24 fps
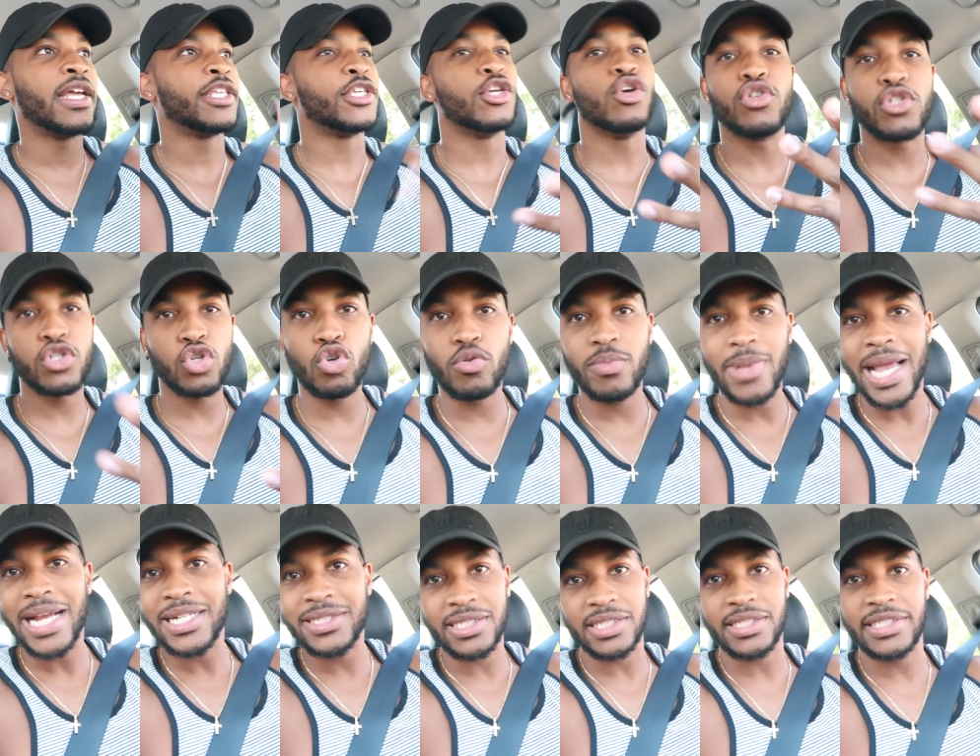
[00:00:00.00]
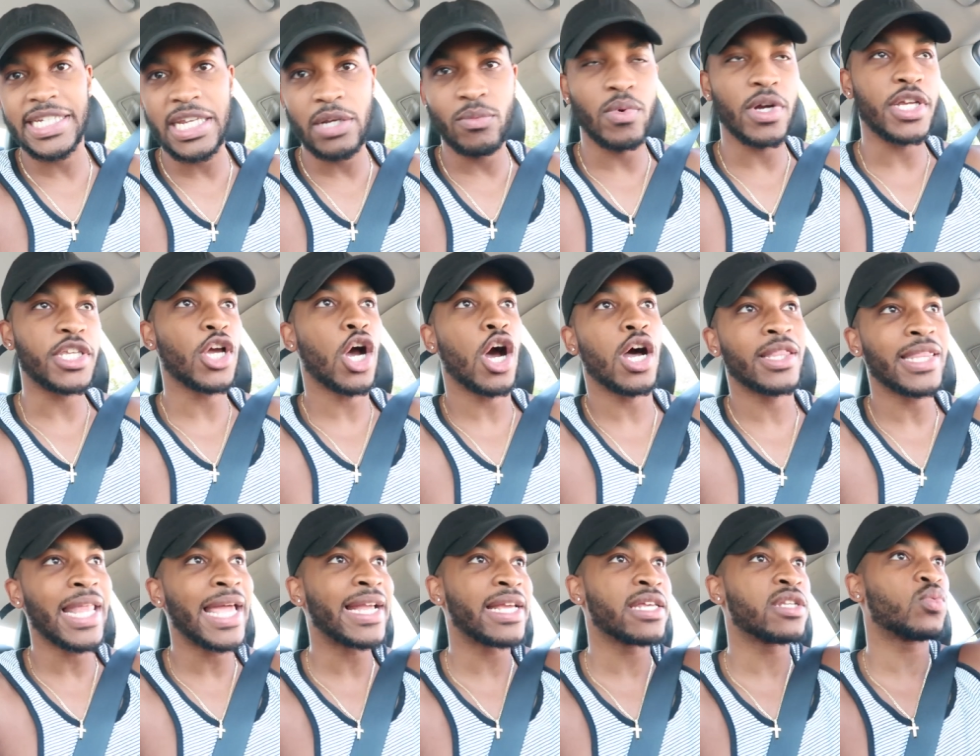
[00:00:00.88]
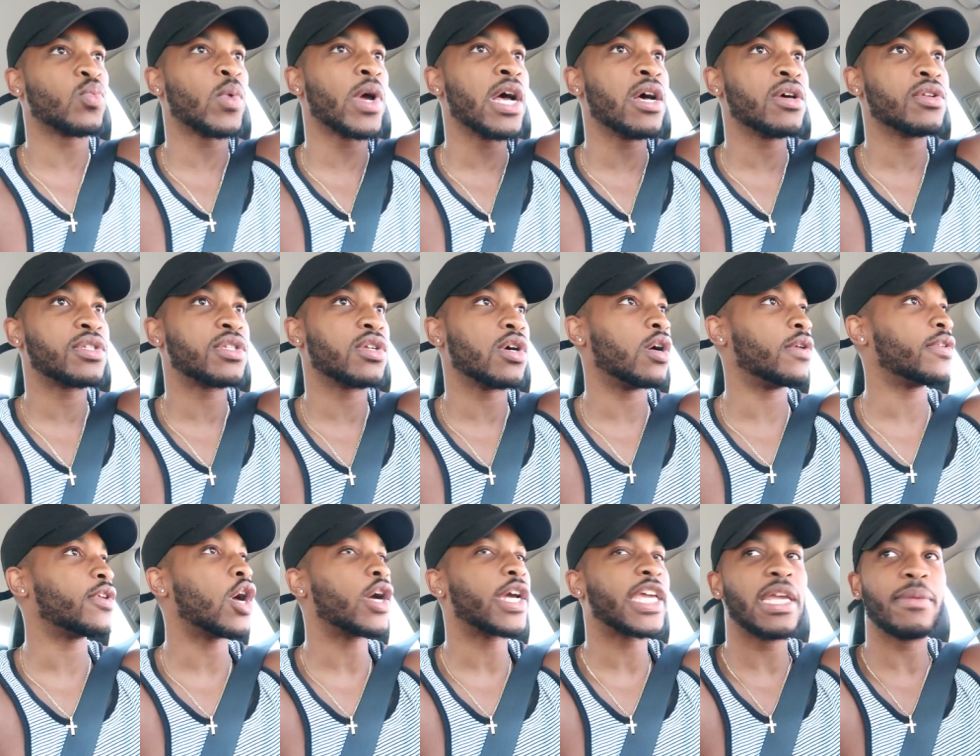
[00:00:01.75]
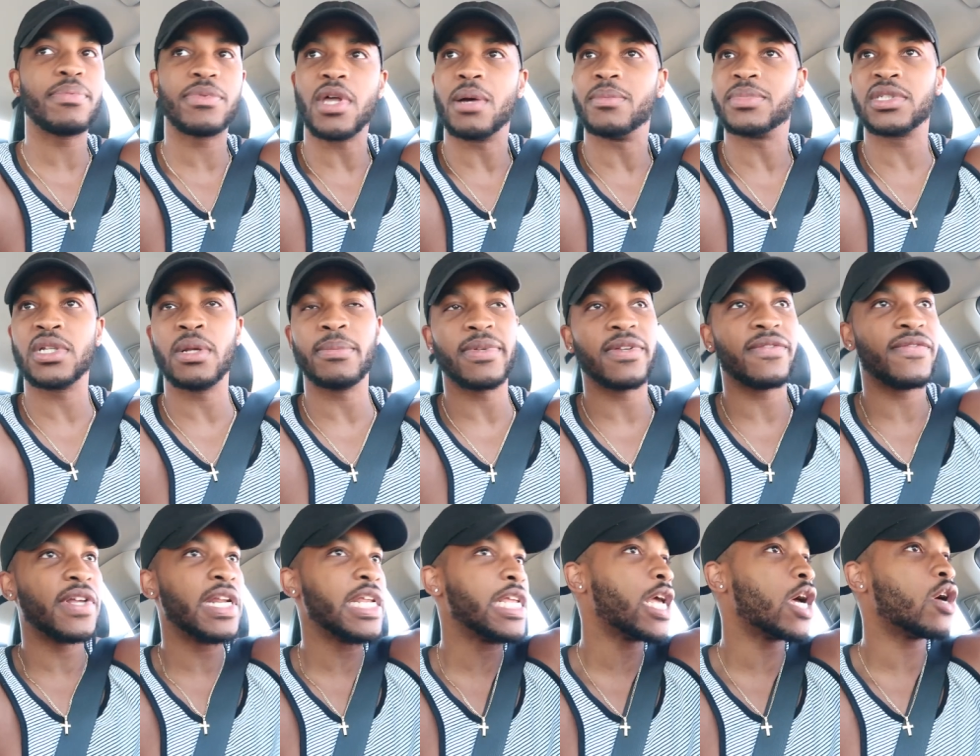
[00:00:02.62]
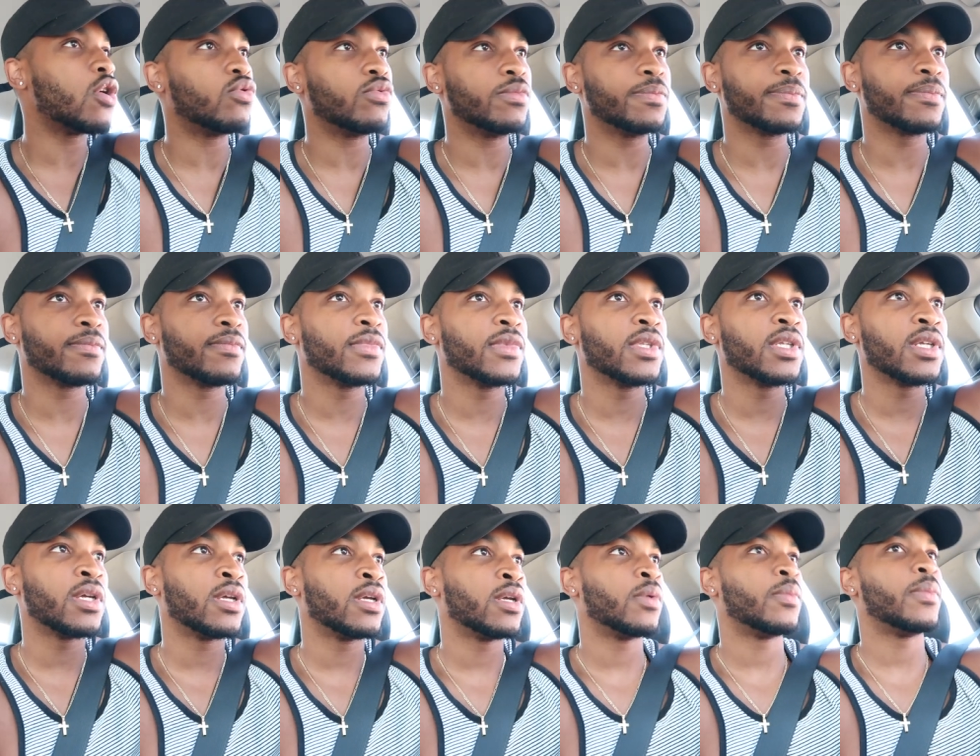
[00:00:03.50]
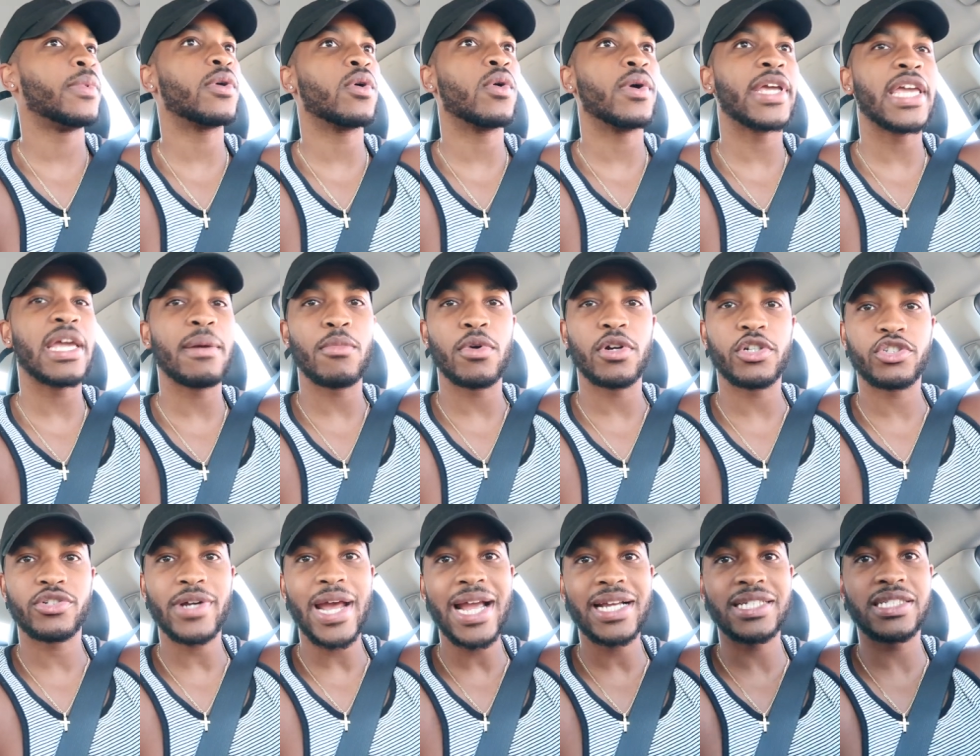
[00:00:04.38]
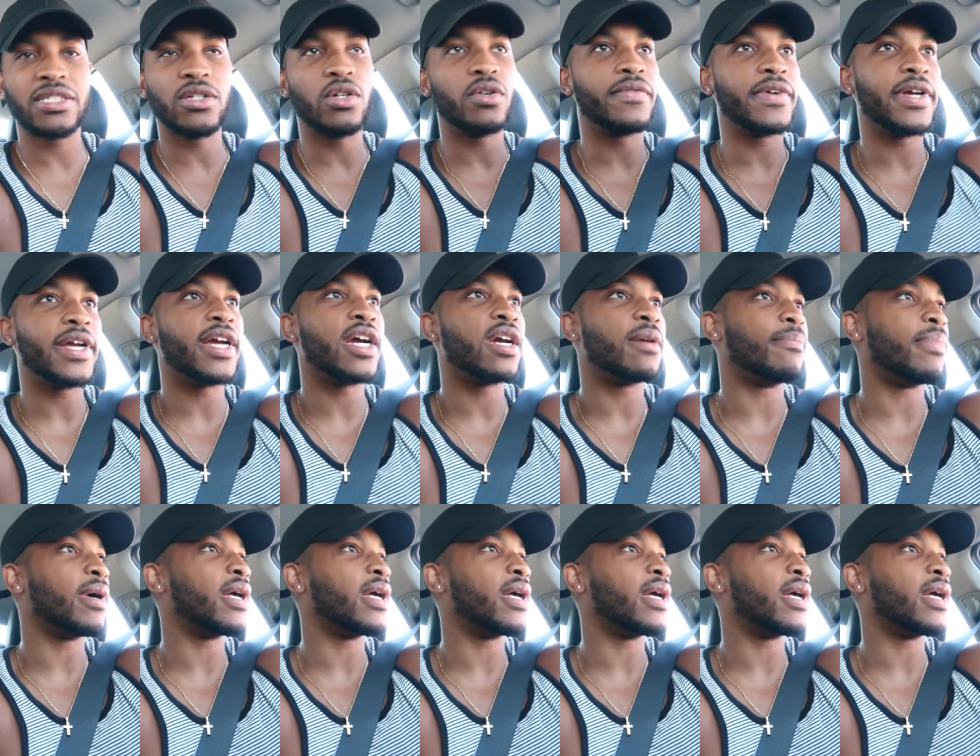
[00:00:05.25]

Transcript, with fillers: YouTube likes to see what y'all like as well, so y'all keep thumbs up the video. We're gonna get more traction over here.